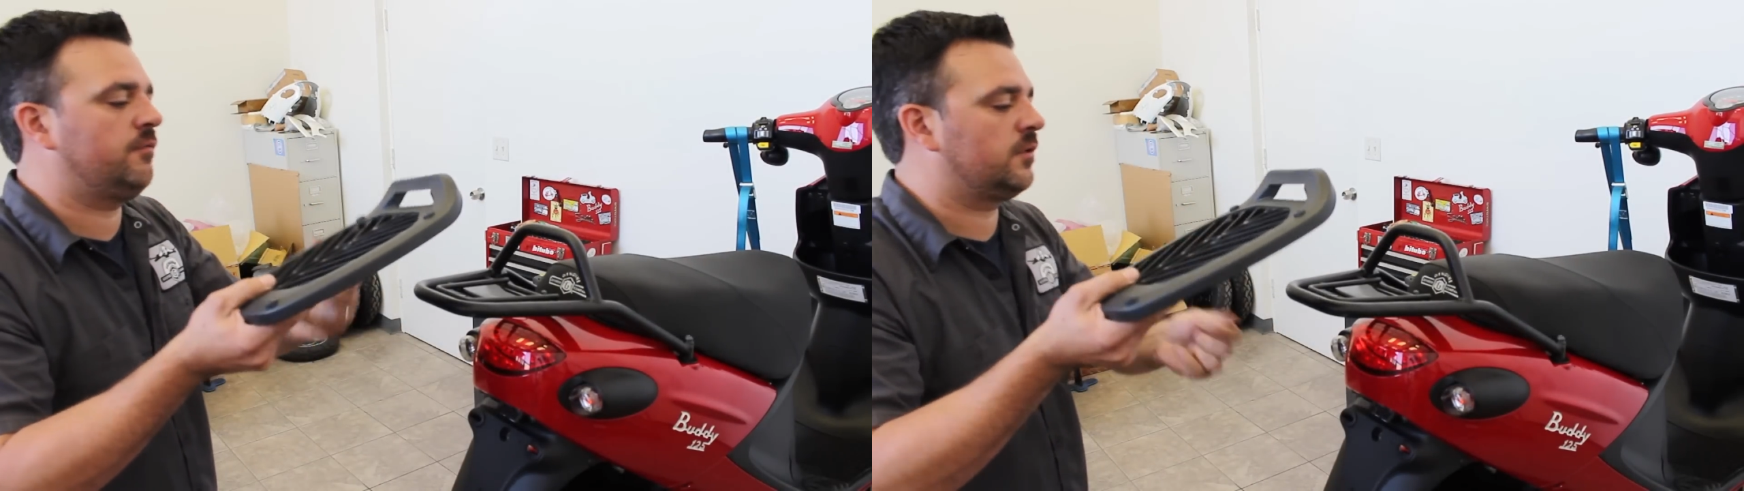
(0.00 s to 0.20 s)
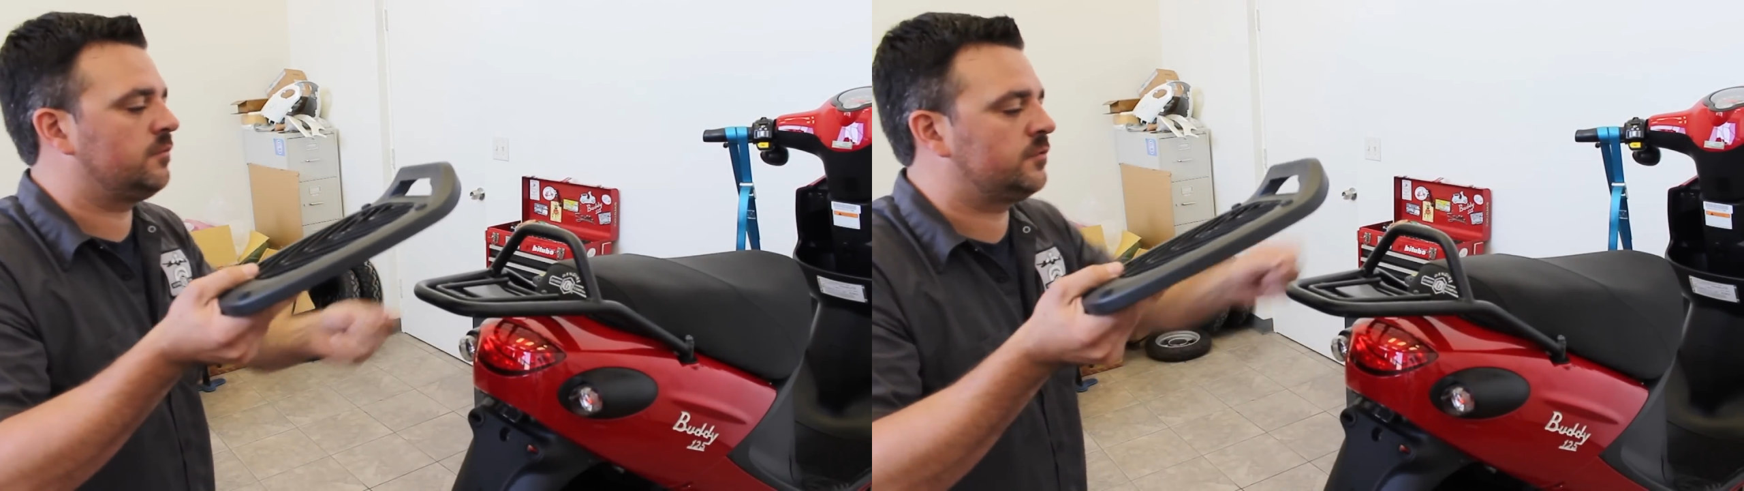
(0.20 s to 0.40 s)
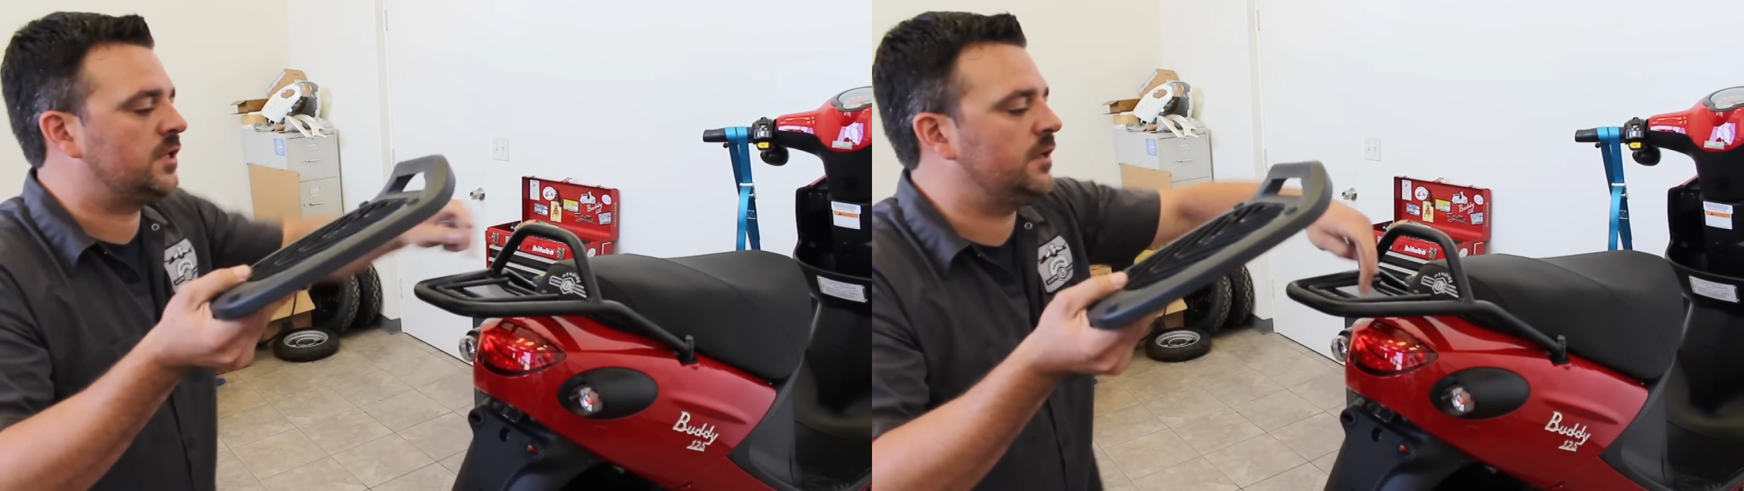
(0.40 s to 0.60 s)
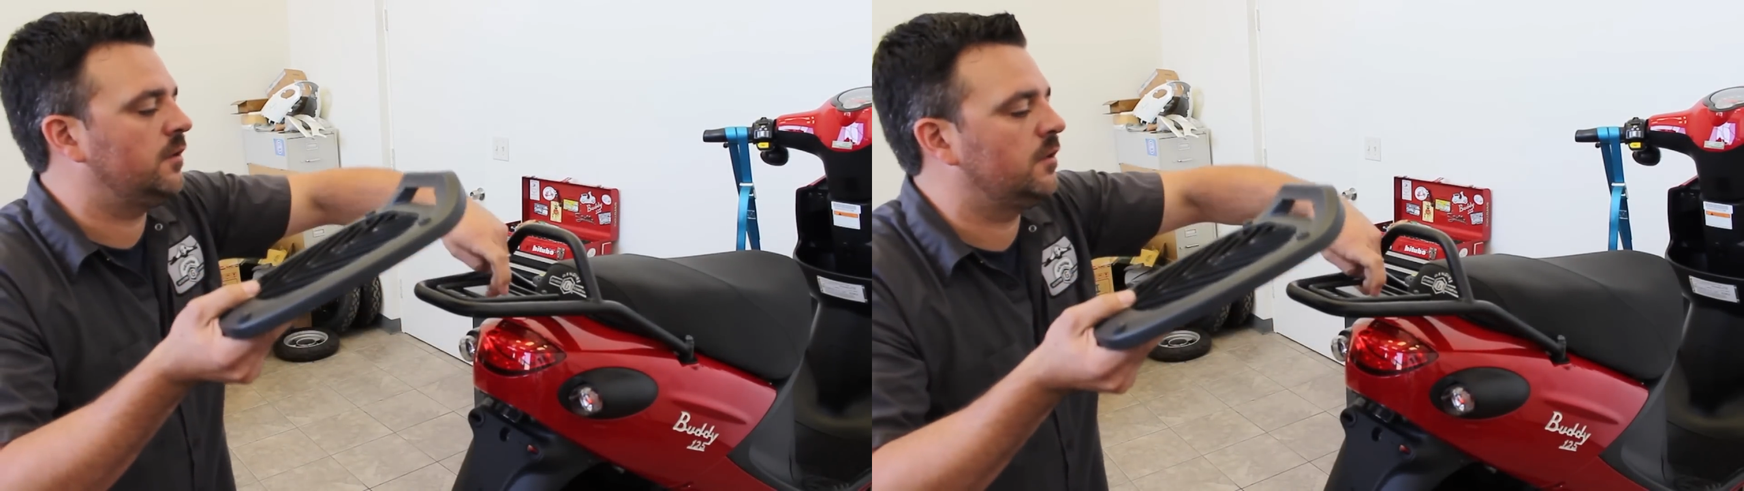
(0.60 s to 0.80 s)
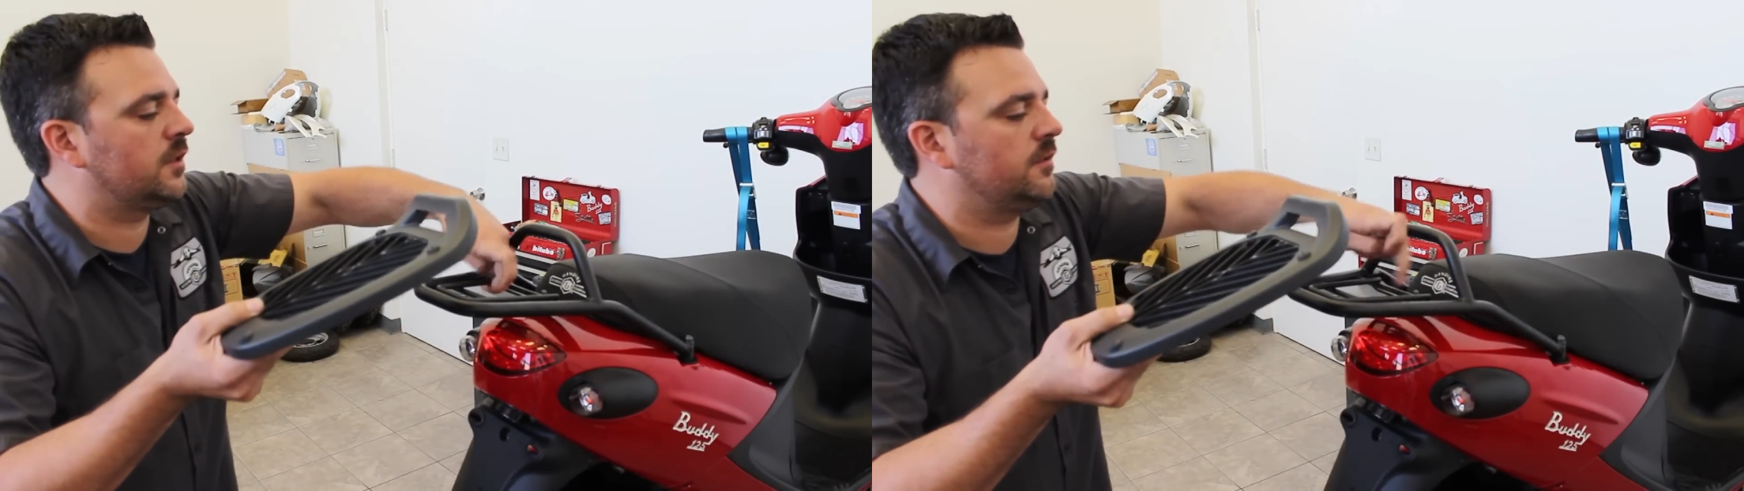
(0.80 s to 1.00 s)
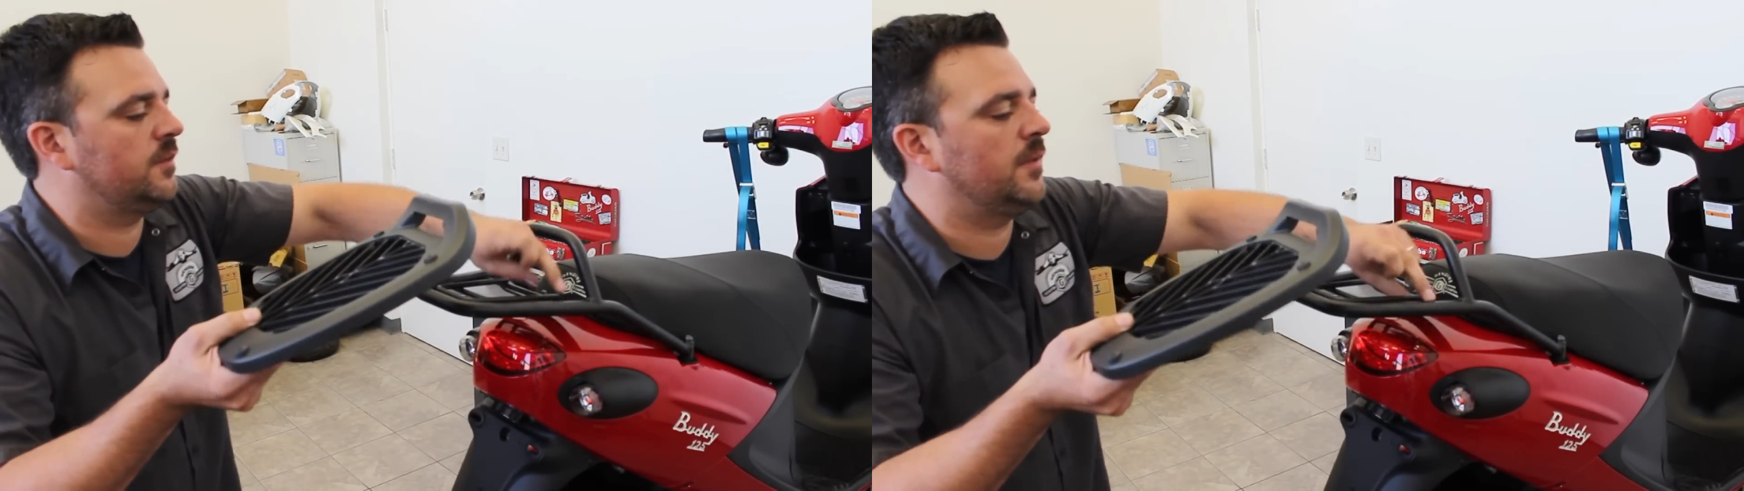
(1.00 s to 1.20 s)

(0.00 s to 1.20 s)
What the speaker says: we're trying to hook the